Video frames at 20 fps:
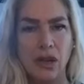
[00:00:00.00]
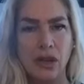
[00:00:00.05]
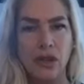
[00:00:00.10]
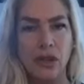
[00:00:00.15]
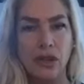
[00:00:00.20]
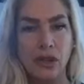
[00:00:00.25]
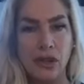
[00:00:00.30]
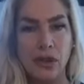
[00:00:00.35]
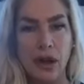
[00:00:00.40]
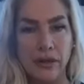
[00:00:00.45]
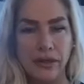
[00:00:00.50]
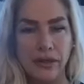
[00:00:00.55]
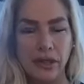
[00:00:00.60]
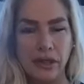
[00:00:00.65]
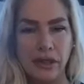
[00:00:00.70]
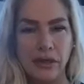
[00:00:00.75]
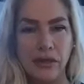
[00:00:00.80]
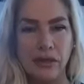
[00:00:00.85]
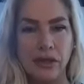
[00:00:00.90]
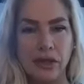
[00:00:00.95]
You have to
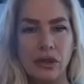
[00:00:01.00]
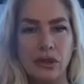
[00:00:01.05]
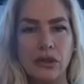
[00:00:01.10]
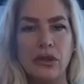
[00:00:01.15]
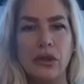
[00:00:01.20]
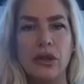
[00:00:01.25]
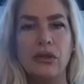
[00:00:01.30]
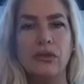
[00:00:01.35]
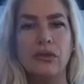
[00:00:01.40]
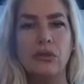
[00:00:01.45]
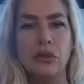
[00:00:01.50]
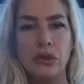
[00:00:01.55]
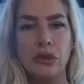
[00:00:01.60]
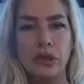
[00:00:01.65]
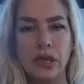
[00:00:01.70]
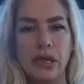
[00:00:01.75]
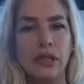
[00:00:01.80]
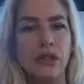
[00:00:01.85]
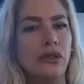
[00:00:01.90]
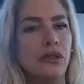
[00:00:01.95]
do your own
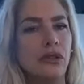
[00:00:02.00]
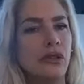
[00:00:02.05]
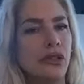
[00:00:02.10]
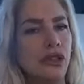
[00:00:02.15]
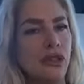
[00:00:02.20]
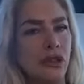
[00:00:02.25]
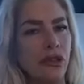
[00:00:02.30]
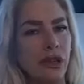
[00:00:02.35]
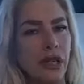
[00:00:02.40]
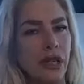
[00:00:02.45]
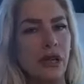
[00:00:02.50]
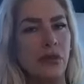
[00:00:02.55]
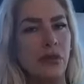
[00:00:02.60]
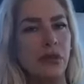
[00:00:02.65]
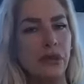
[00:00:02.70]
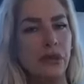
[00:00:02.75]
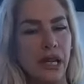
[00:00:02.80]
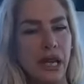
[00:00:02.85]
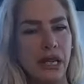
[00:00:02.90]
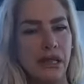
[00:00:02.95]
work and your journey, and it
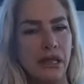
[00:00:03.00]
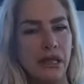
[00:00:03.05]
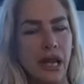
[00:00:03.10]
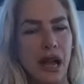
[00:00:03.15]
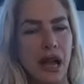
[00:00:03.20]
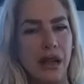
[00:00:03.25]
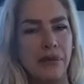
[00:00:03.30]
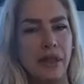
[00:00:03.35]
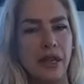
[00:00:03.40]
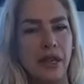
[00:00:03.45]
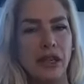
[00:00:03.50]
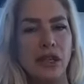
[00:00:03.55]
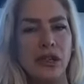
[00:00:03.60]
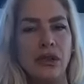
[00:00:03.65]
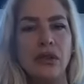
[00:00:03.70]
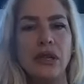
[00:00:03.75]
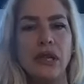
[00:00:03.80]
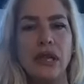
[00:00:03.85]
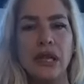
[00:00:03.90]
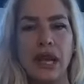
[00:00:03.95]
will take time that
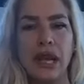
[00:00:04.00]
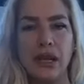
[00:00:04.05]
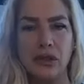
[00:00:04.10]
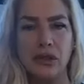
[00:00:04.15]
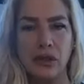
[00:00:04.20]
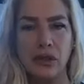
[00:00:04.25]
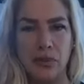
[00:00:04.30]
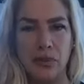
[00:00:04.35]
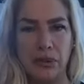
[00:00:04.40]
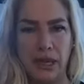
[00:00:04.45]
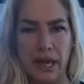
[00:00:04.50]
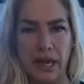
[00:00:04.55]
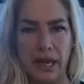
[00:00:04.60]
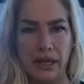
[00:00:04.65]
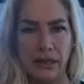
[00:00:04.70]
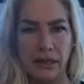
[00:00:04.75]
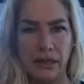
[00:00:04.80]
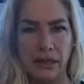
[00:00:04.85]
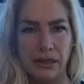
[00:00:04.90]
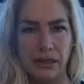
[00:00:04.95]
you can get to a
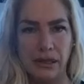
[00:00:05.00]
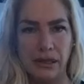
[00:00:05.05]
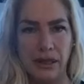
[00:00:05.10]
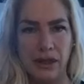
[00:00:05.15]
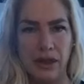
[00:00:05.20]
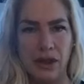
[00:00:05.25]
place